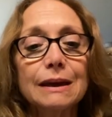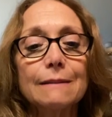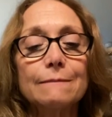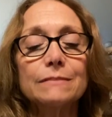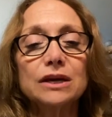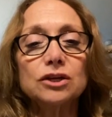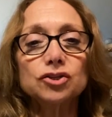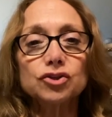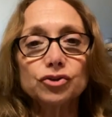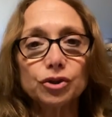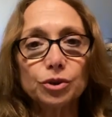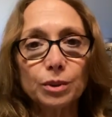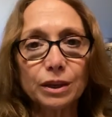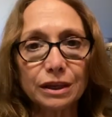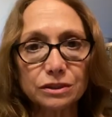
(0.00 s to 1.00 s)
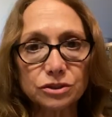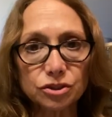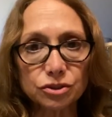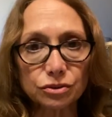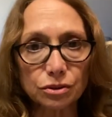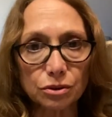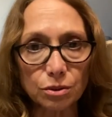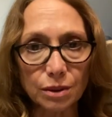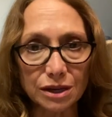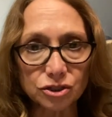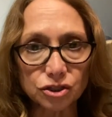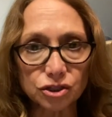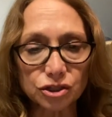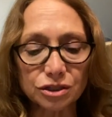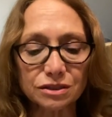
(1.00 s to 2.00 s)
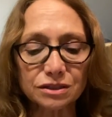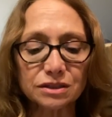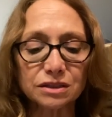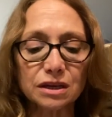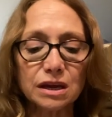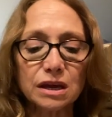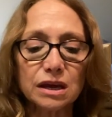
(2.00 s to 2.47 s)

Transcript: make sure you answer the questions.